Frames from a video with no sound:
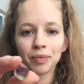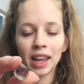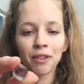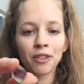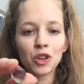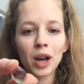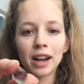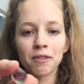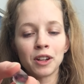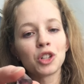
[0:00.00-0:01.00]
If you had
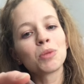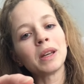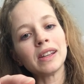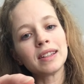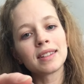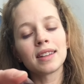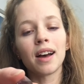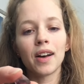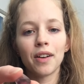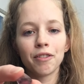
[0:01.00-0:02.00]
a finished piece
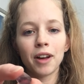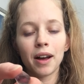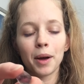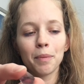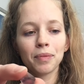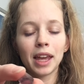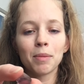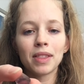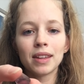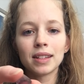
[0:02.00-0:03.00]
of
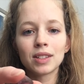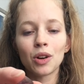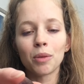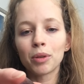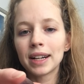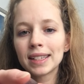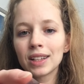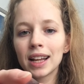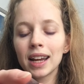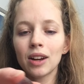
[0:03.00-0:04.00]
amethyst on
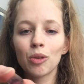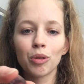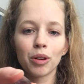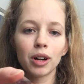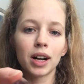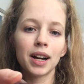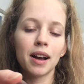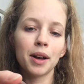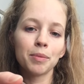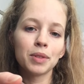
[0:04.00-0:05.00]
prasiolite, or
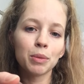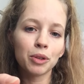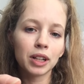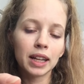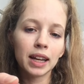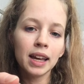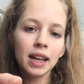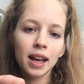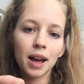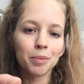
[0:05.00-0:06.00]
similarly
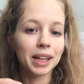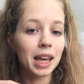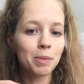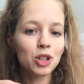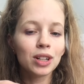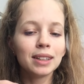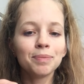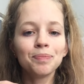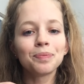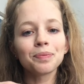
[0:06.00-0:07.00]
like ametrine,